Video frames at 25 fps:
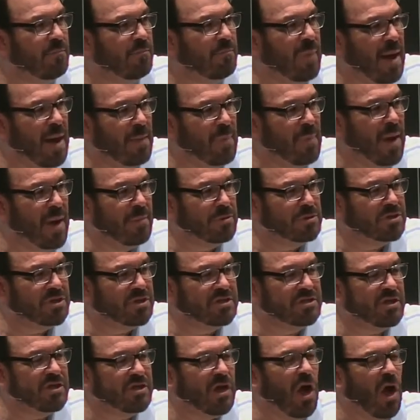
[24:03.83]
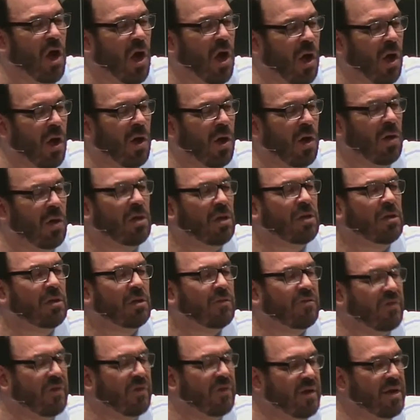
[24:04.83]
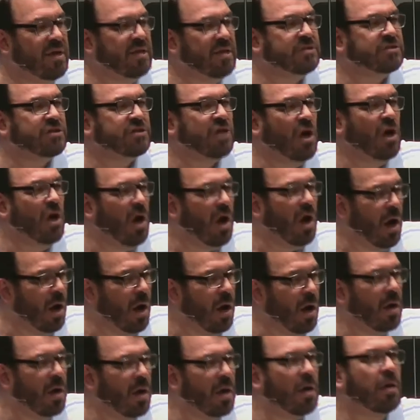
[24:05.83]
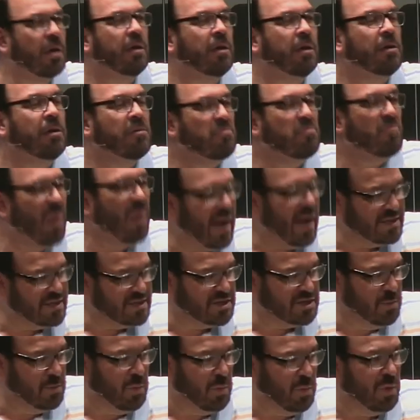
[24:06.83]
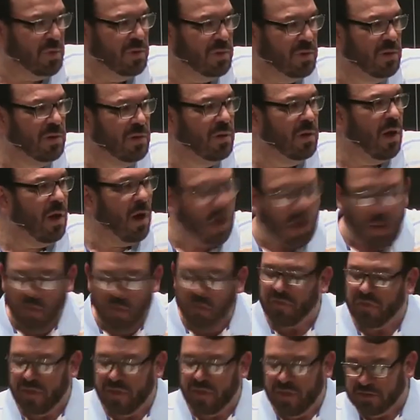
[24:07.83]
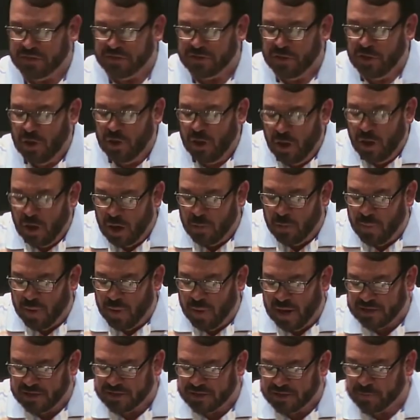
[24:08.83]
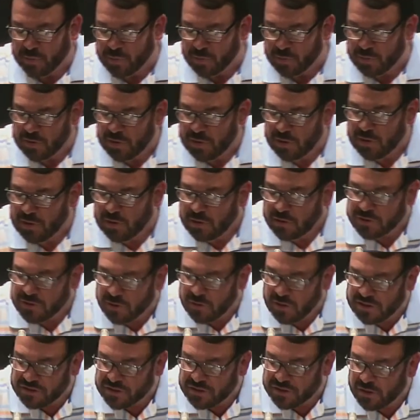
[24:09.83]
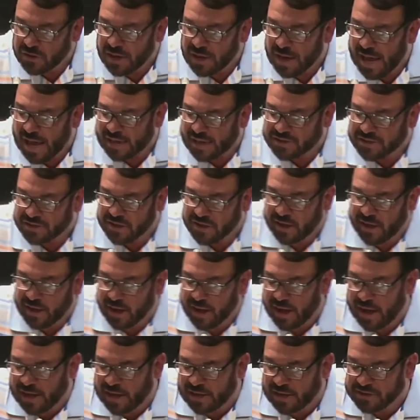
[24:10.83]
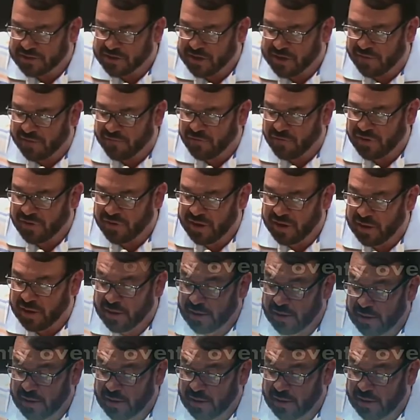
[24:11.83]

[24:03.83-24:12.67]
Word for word: My Bible says all things are possible. All things are possible. So let's look lastly at God's sovereignty